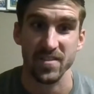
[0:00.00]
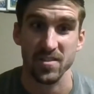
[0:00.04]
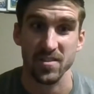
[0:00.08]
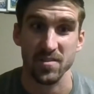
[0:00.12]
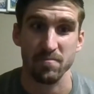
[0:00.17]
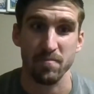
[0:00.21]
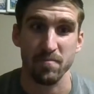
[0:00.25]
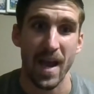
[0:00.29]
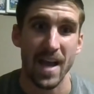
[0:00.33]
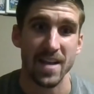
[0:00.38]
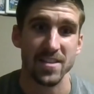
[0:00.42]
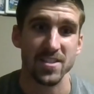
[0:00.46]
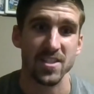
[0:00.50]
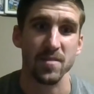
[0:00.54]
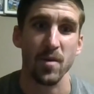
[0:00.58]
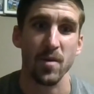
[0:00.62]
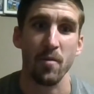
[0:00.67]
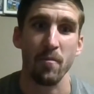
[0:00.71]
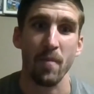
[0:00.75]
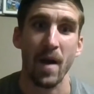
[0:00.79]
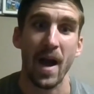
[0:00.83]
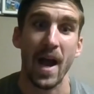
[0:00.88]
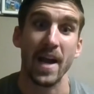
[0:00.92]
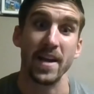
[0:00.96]
basketball
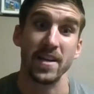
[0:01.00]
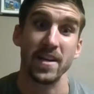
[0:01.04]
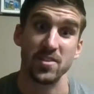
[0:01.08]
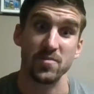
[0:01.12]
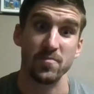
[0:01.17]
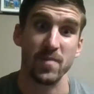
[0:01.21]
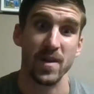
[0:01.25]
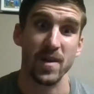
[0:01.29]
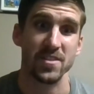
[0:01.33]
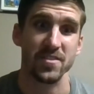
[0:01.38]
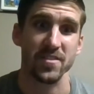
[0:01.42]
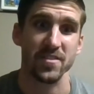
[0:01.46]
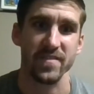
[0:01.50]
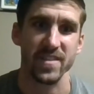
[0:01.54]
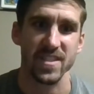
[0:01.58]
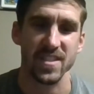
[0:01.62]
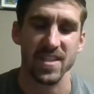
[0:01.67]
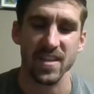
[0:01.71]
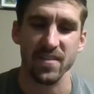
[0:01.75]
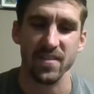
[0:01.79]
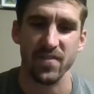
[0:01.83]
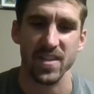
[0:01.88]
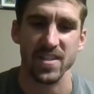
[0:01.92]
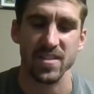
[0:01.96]
mind, especially of his
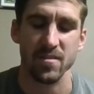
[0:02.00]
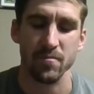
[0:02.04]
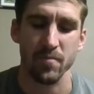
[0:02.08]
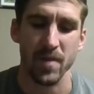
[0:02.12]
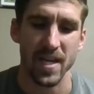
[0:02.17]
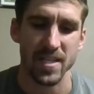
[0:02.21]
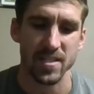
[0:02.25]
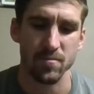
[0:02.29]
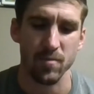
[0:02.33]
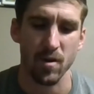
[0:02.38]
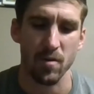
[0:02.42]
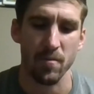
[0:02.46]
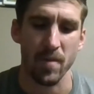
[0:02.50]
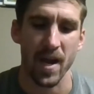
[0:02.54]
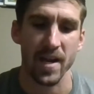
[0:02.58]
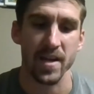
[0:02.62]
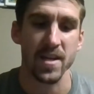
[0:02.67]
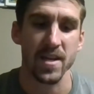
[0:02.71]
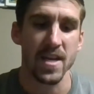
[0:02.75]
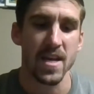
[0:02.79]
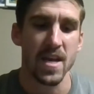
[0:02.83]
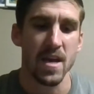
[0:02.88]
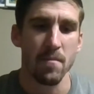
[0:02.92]
defensive basketball mind.